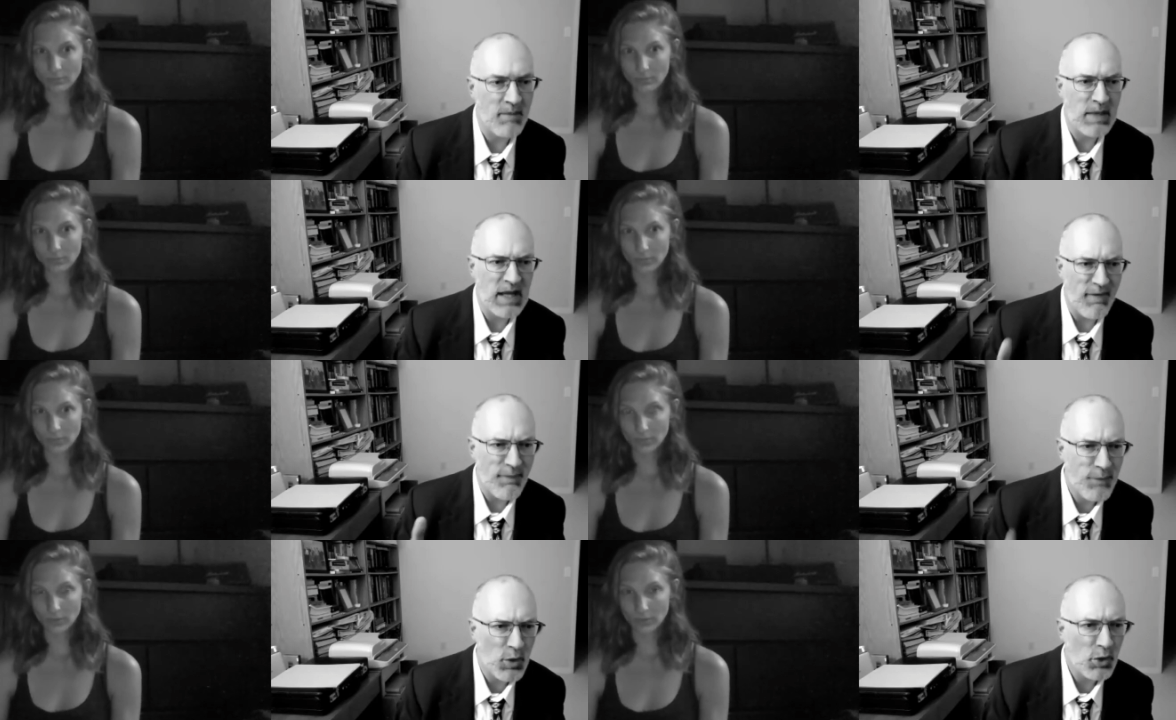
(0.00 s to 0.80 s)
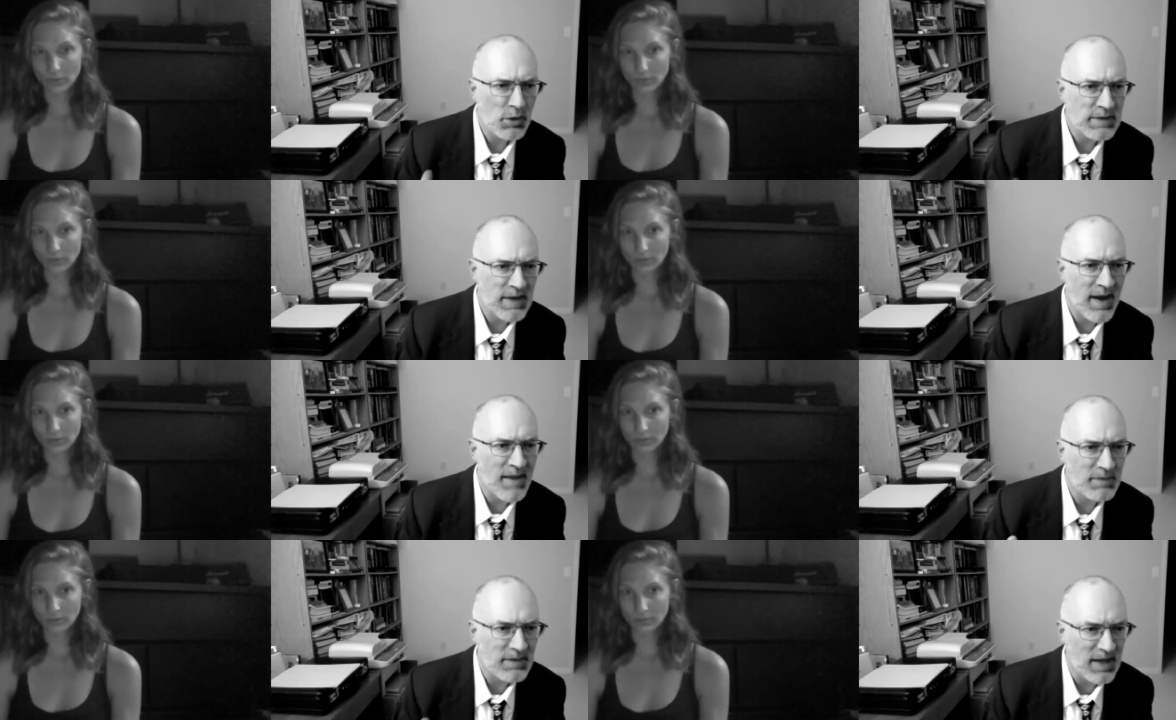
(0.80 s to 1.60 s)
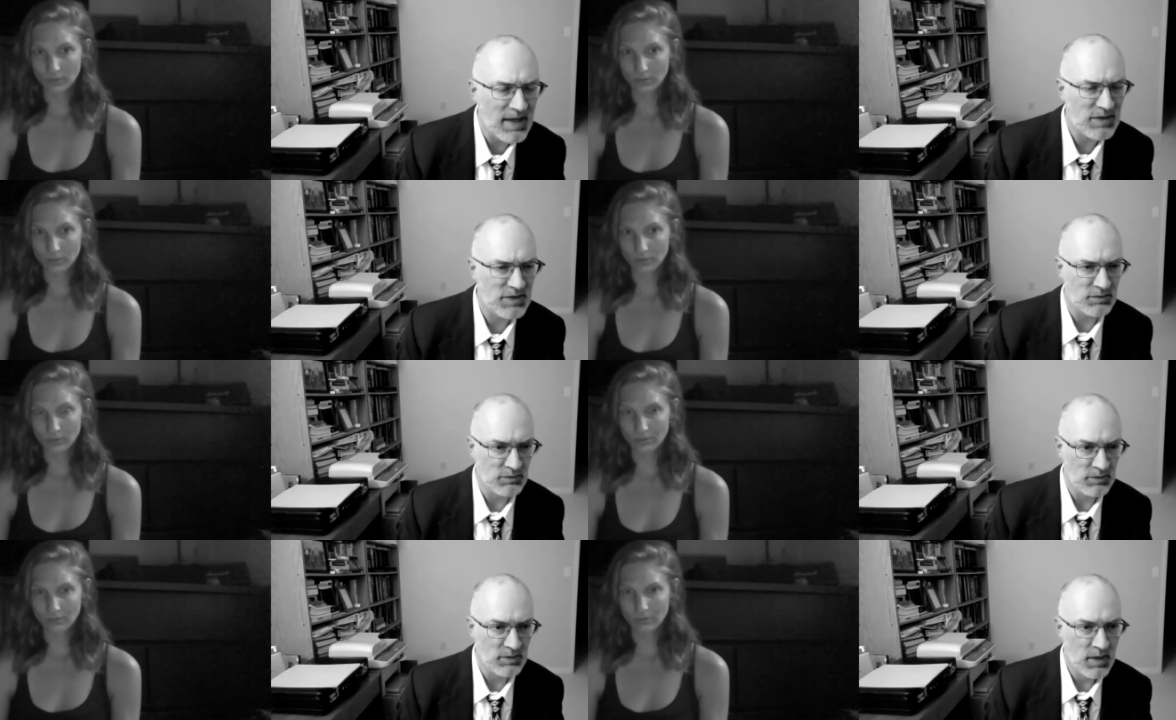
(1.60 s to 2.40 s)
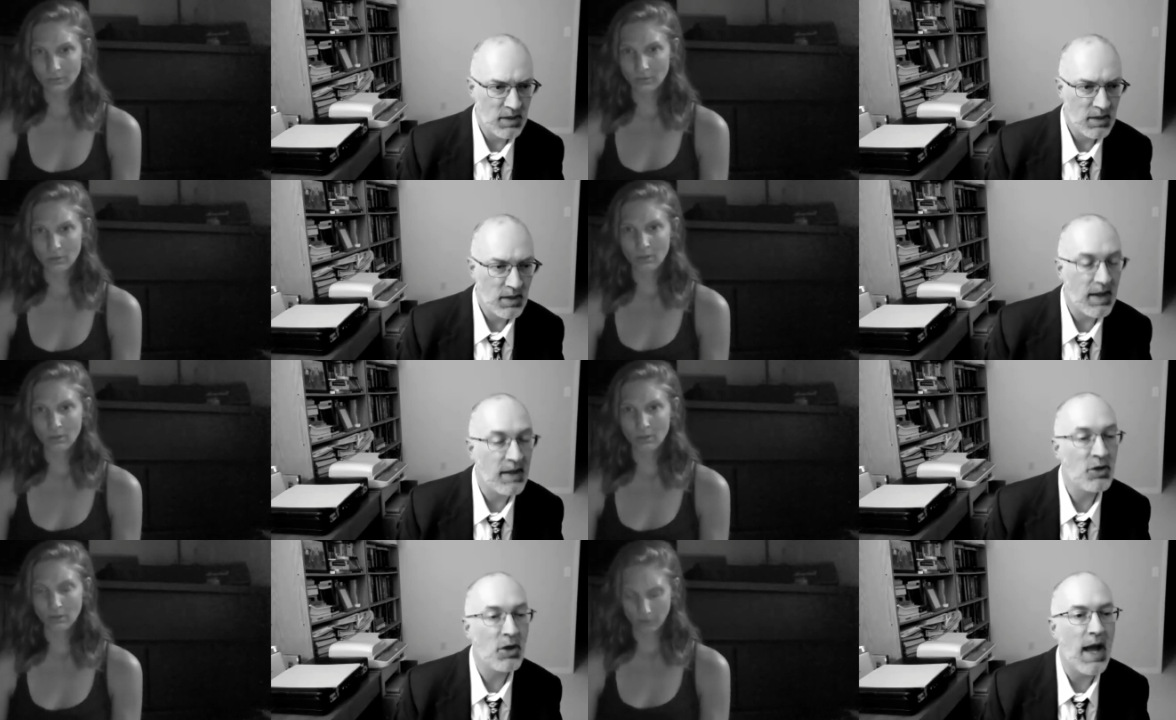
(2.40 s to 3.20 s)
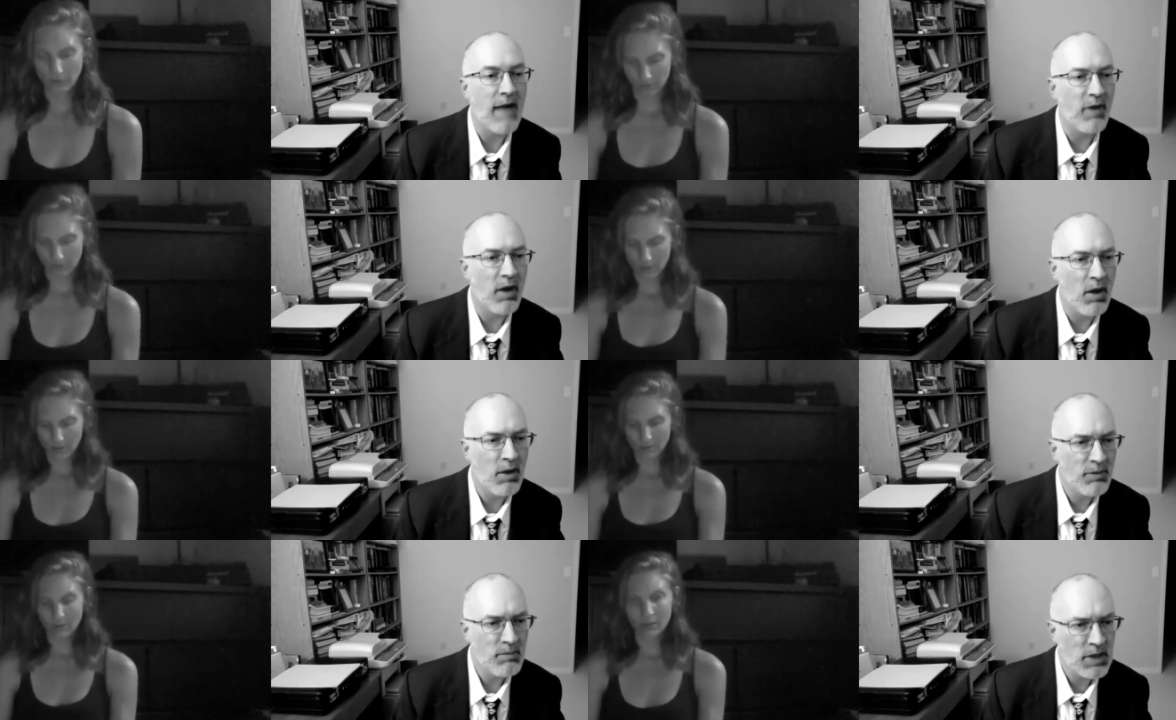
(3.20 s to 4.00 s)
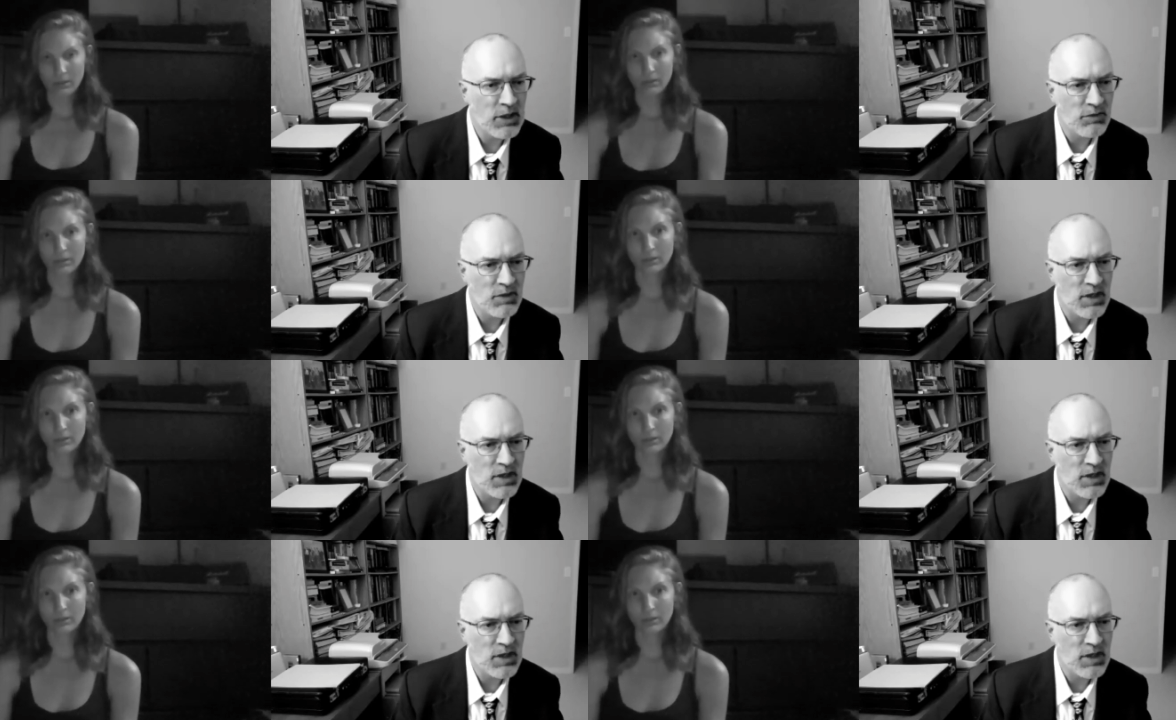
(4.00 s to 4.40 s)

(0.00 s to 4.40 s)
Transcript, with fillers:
Speaker 1: and be a full time day student and you'll have all the money you